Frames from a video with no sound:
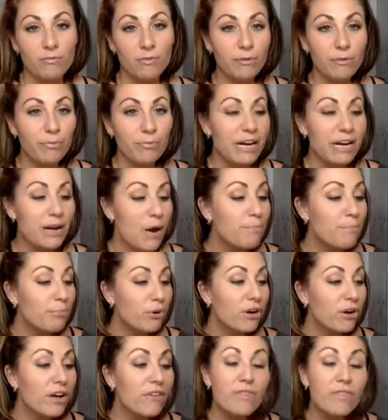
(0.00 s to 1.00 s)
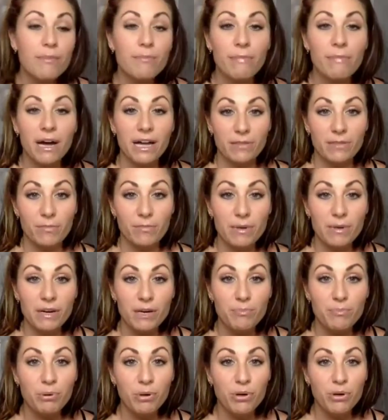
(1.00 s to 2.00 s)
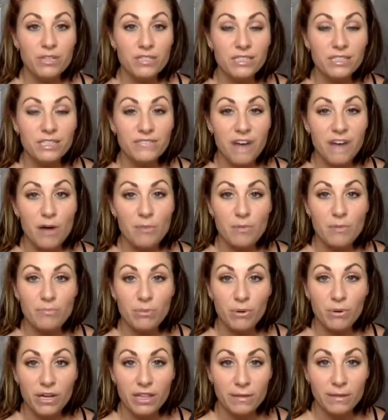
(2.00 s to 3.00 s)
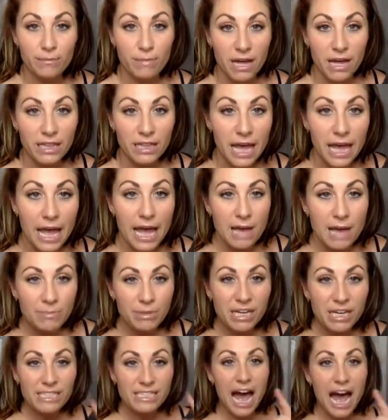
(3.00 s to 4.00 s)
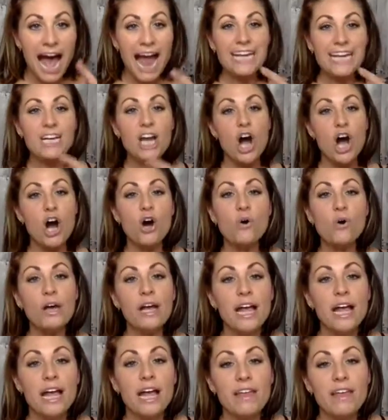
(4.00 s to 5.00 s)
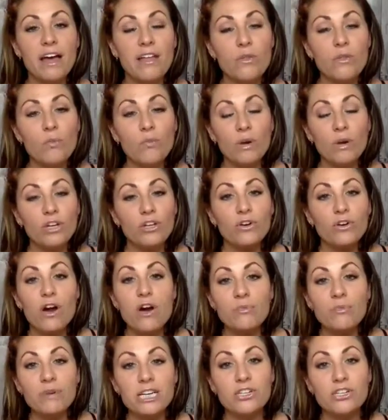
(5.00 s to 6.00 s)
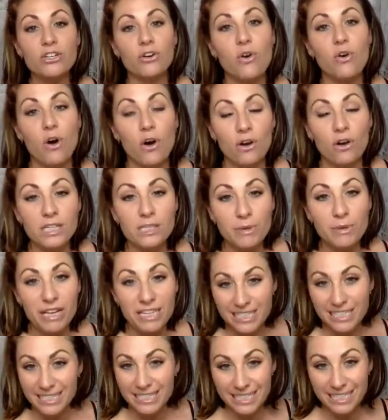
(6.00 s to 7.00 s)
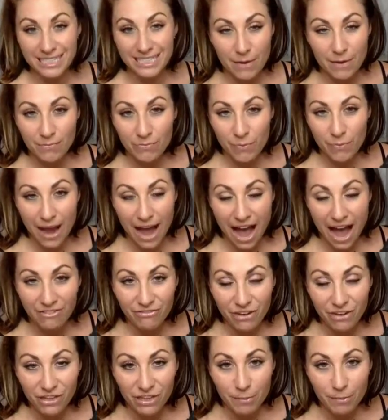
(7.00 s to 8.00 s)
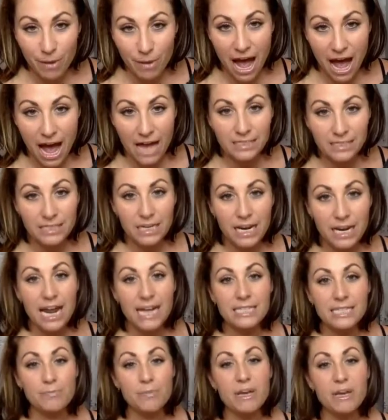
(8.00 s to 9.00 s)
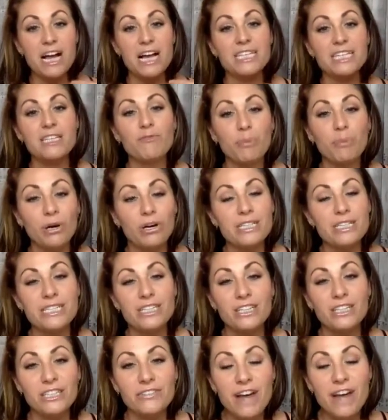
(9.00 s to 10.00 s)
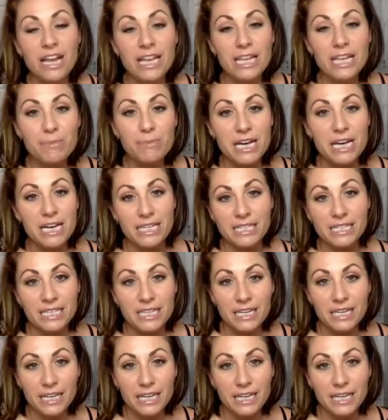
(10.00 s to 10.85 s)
We read a book of the month. We read a personal development book of the month, because I know that when you don't reach your goals, because it's the same way I've felt in the past, it's because of personal development.